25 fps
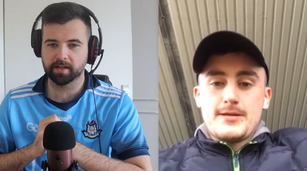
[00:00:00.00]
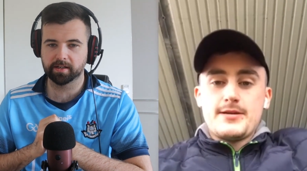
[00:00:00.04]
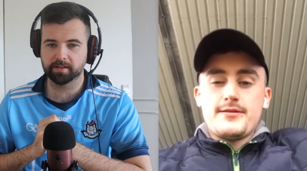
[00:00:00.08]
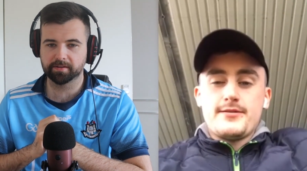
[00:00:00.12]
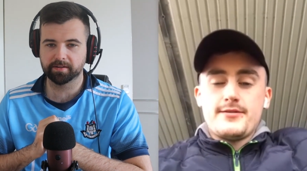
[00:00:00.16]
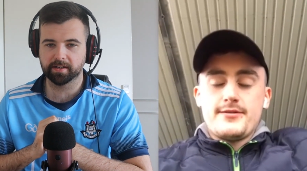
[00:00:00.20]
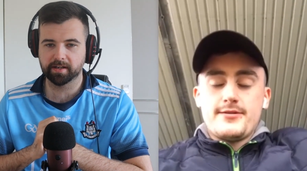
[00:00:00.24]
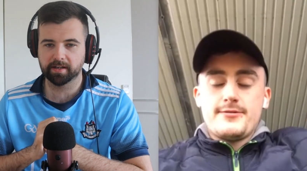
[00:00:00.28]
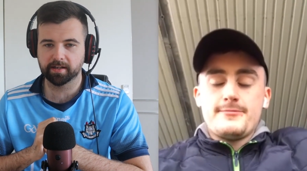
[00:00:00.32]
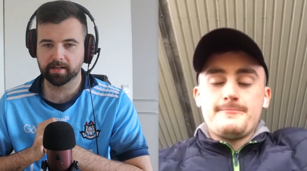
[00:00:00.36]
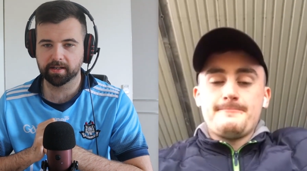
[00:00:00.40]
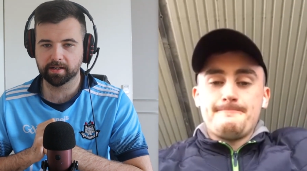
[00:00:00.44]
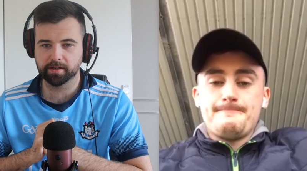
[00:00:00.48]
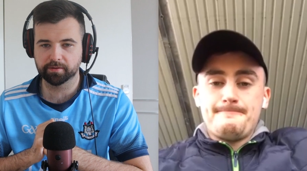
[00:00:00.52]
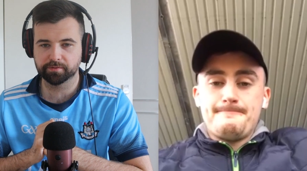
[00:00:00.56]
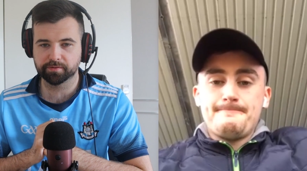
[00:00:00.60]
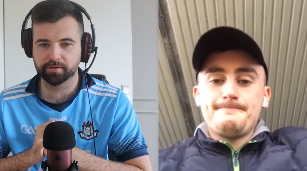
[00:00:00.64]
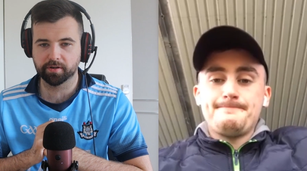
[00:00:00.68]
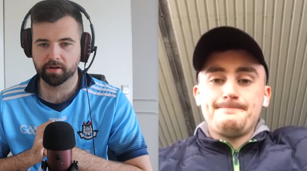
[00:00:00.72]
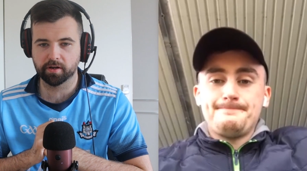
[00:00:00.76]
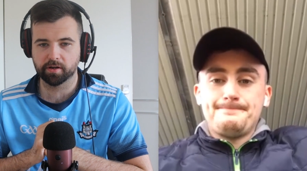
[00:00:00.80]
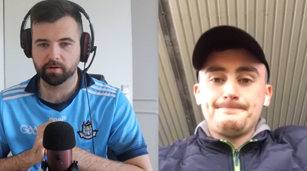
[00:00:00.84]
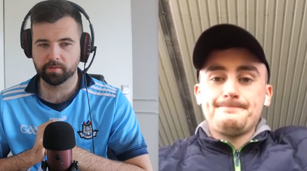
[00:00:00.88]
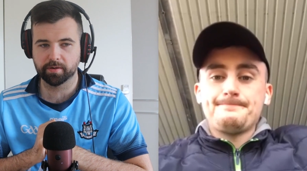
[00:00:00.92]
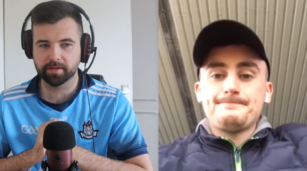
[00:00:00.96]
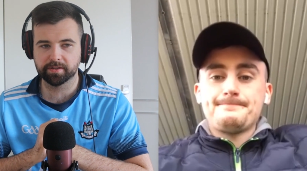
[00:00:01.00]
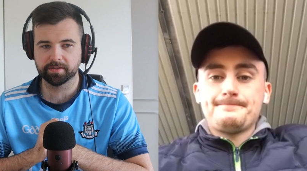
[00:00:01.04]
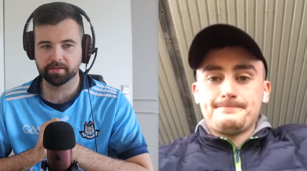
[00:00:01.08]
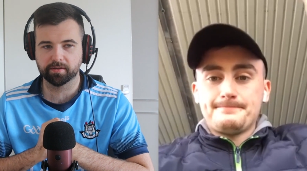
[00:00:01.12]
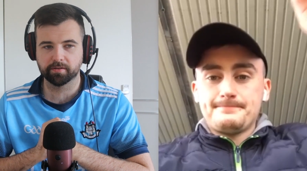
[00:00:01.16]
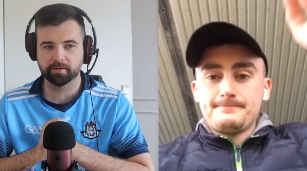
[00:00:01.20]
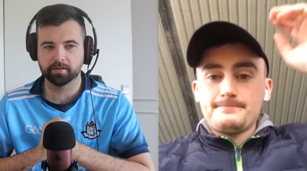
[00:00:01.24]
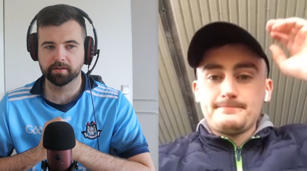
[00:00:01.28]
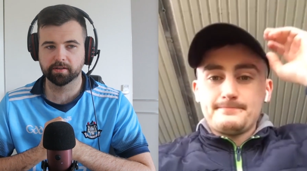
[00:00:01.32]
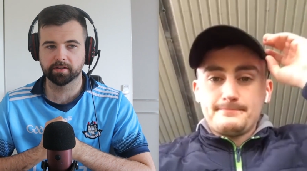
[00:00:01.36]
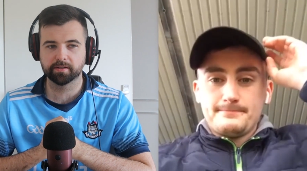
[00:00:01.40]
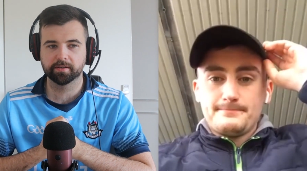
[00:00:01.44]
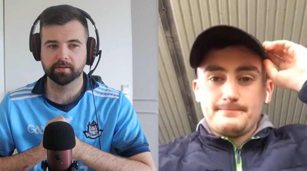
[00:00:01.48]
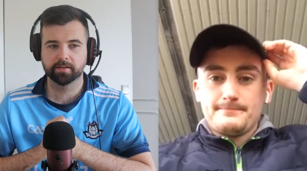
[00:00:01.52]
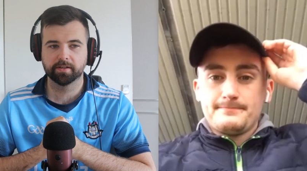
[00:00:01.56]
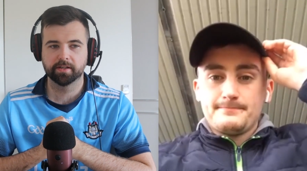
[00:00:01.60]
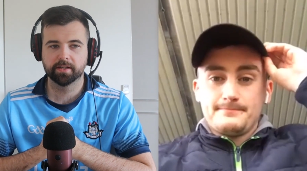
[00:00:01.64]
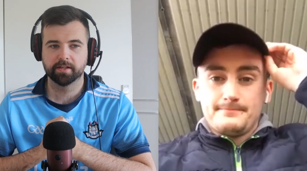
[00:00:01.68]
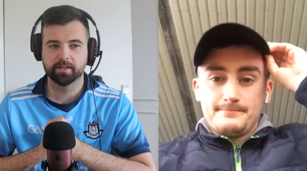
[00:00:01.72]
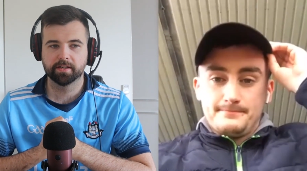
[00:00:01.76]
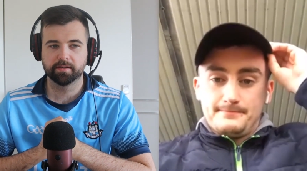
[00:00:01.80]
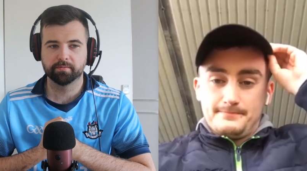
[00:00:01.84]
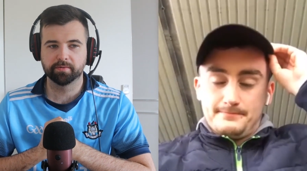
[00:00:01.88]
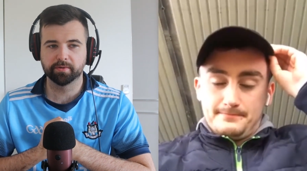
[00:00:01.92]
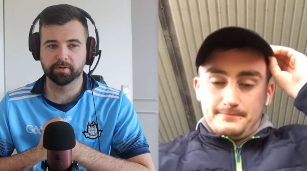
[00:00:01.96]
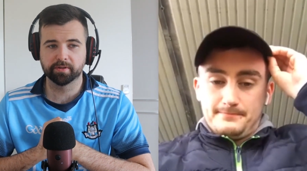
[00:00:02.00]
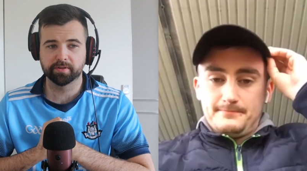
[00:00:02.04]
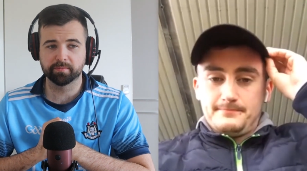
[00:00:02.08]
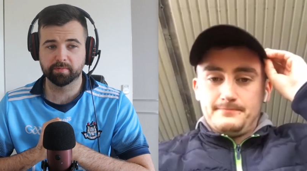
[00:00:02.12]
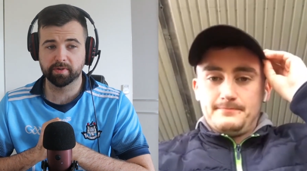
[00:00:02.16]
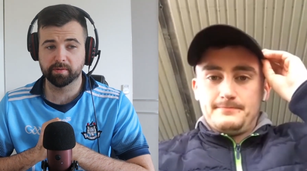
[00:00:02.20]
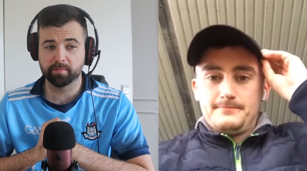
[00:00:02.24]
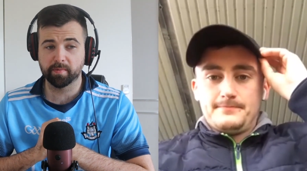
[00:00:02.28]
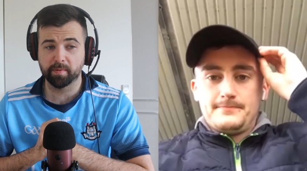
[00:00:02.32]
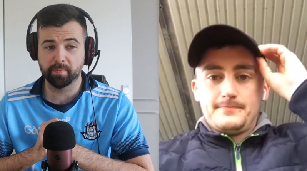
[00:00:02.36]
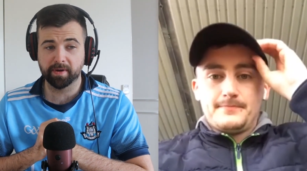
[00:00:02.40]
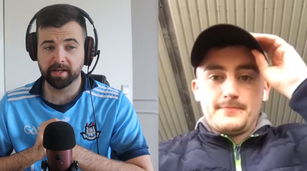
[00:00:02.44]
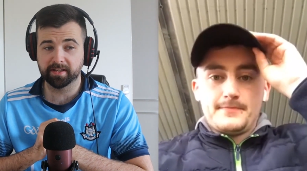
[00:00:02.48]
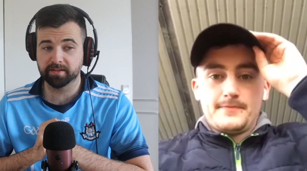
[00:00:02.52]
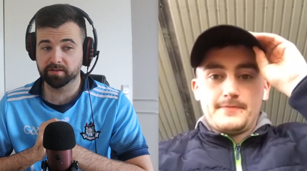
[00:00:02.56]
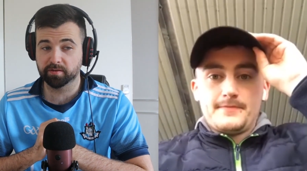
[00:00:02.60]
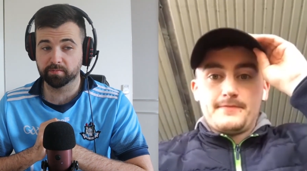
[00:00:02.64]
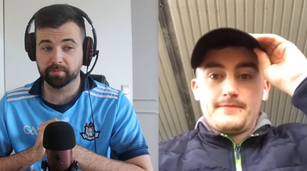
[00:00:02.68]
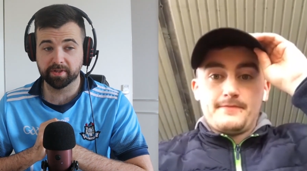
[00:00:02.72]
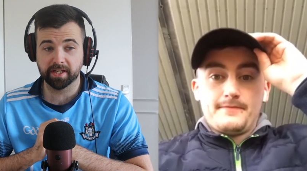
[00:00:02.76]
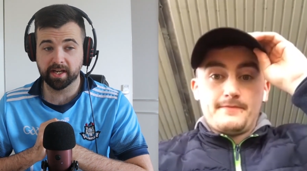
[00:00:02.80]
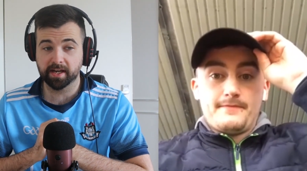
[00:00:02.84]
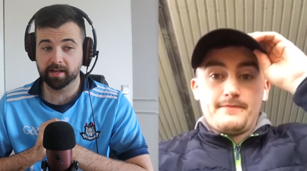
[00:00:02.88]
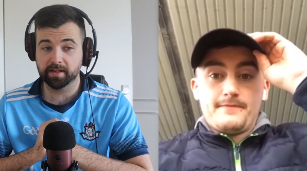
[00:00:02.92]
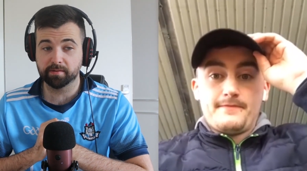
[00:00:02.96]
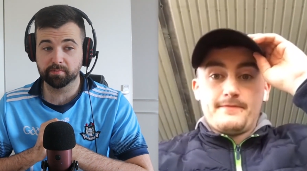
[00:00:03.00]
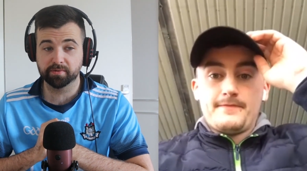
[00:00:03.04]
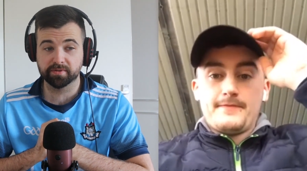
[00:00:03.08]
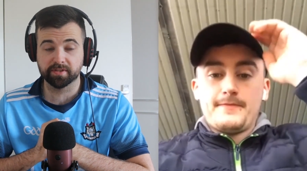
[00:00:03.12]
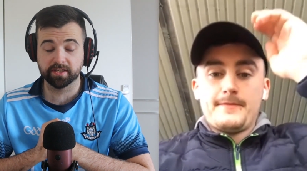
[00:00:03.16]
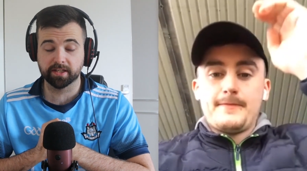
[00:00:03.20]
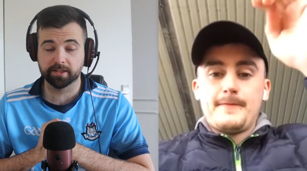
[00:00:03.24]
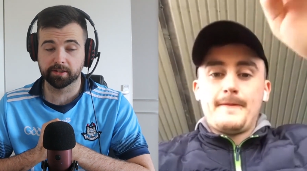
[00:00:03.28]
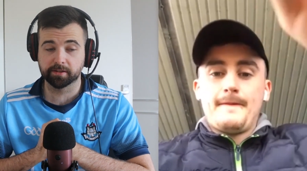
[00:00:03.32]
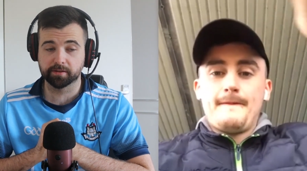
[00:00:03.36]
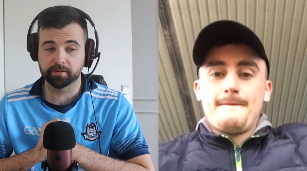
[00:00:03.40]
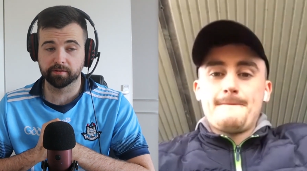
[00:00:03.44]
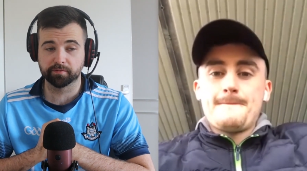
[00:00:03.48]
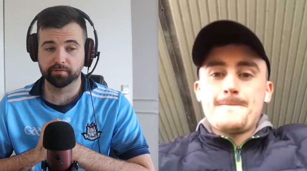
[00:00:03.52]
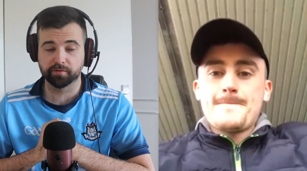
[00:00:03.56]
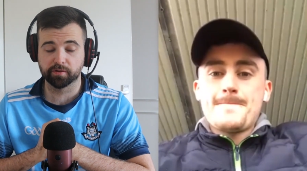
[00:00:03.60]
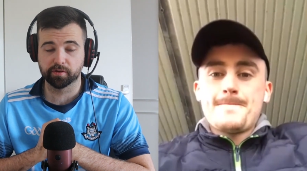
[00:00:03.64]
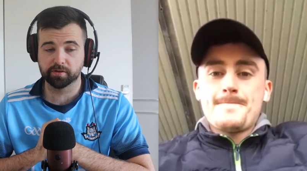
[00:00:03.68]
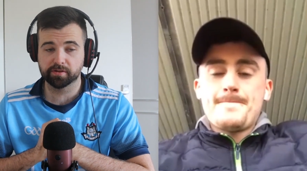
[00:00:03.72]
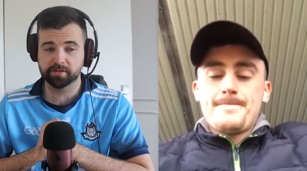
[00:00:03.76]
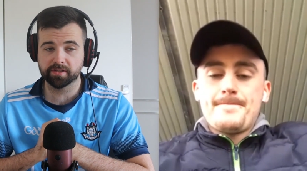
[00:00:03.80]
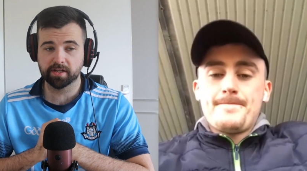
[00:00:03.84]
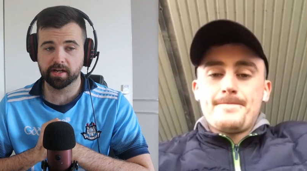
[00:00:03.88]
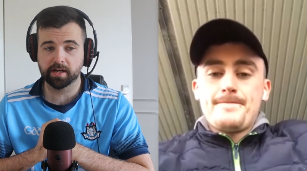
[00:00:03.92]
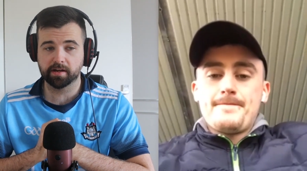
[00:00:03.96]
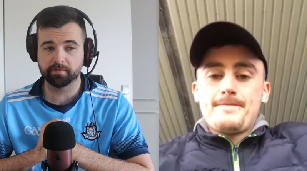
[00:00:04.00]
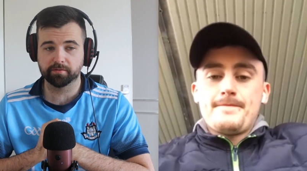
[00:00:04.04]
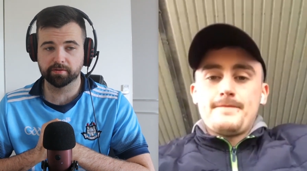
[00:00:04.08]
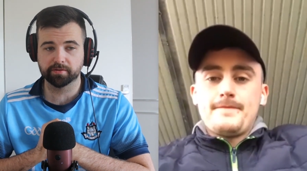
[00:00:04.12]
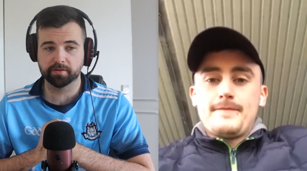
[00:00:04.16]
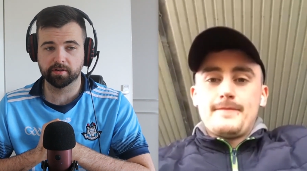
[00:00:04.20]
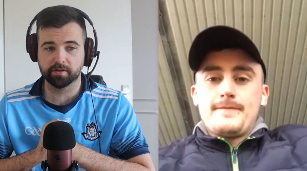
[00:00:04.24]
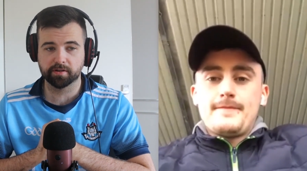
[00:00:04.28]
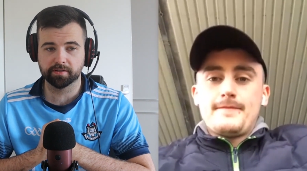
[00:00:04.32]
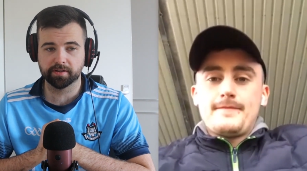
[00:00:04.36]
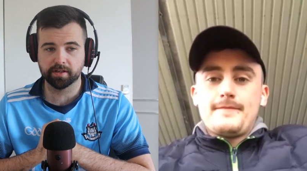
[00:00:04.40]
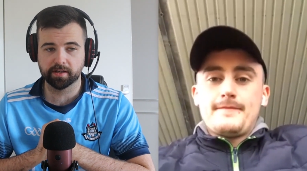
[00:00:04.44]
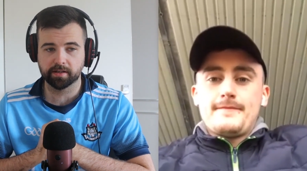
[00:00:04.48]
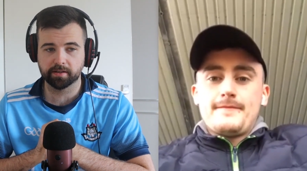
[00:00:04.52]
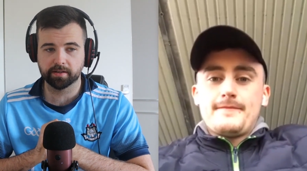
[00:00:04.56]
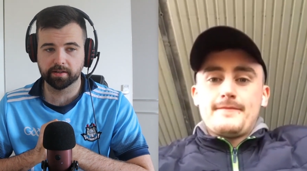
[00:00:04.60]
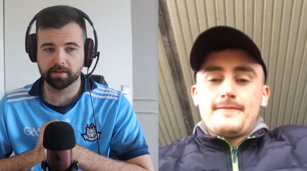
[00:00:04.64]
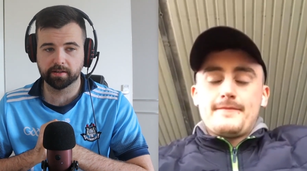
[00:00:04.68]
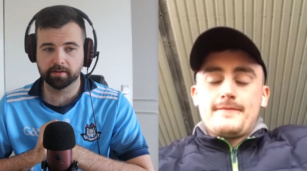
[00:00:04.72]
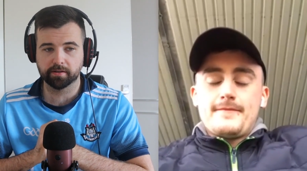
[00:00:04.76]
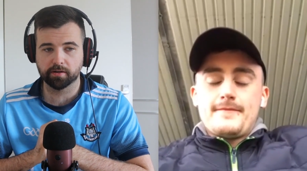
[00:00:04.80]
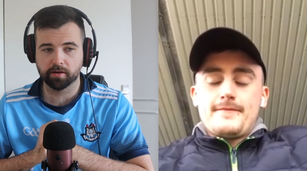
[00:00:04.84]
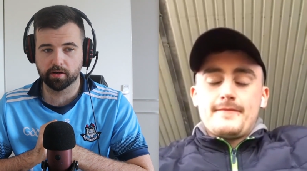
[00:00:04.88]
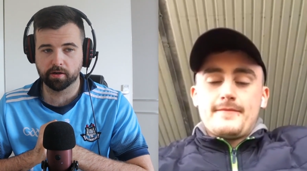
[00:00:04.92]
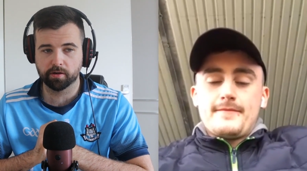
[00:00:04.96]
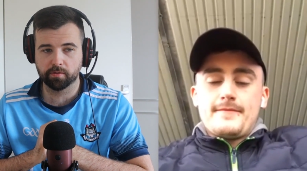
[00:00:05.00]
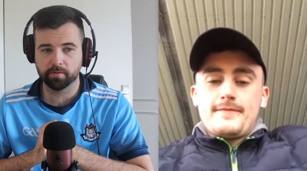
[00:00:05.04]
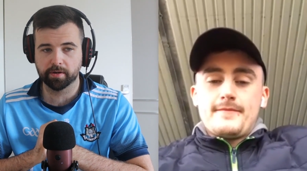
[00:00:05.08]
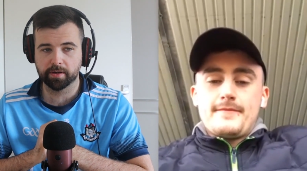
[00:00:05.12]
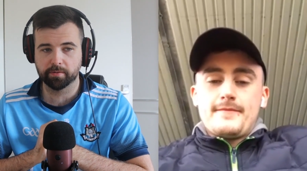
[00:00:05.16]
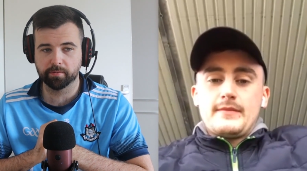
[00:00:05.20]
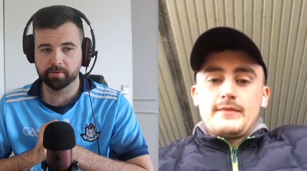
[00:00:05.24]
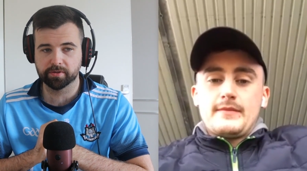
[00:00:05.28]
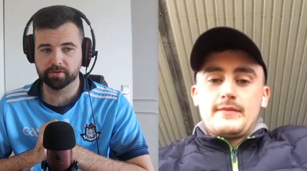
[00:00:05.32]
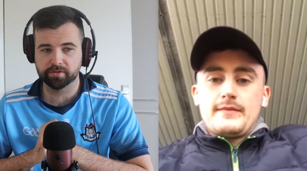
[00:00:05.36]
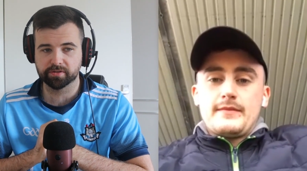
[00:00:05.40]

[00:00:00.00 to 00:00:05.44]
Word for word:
Speaker 1: and that mm. allowed Galway to kind of build a bit of momentum. But yeah, in particular in the first half, I thought that like Galway were